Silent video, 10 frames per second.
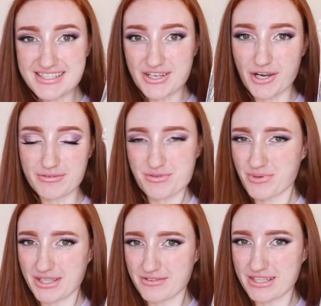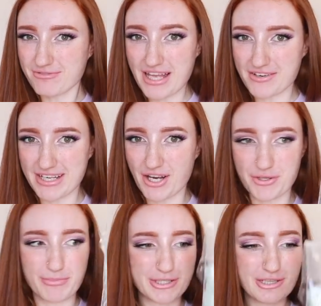This skirt was really, really flattering
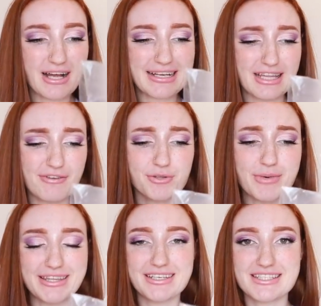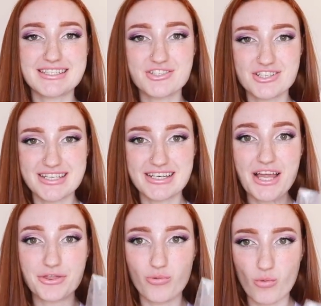on the model. I love the way that it cinches
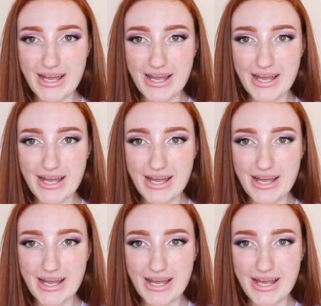in at the